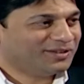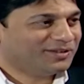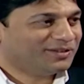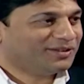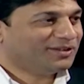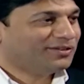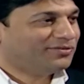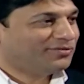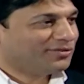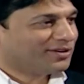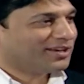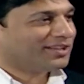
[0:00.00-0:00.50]

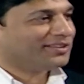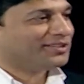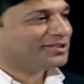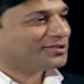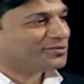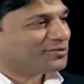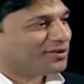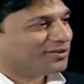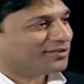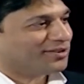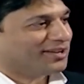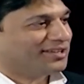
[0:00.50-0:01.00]
If you get this
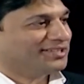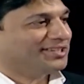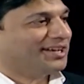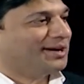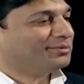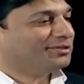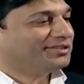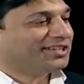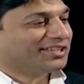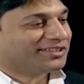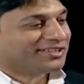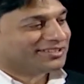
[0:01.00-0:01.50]
wrong, Raja, I'm
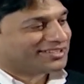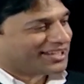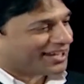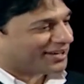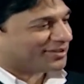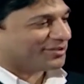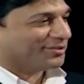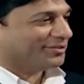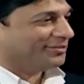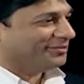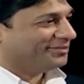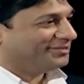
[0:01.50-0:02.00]
going to take the
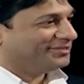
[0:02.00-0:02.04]
jacket off.